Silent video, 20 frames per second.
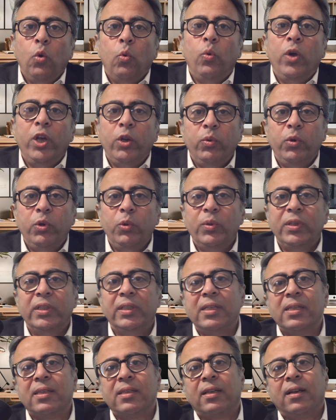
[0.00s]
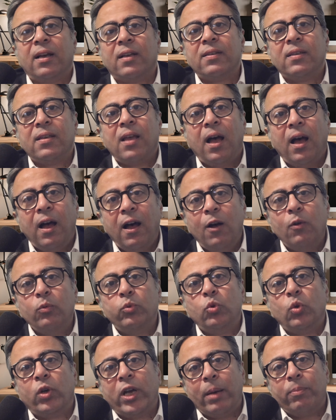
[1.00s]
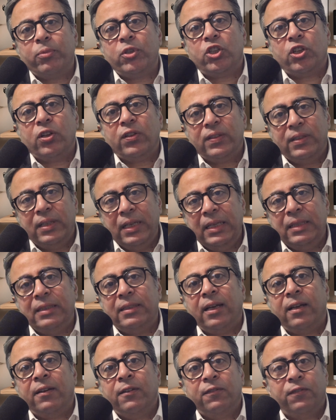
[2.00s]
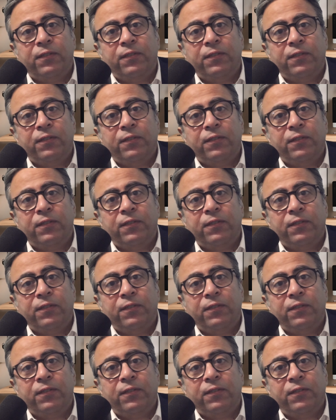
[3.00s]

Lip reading: where we will discuss how to capture data,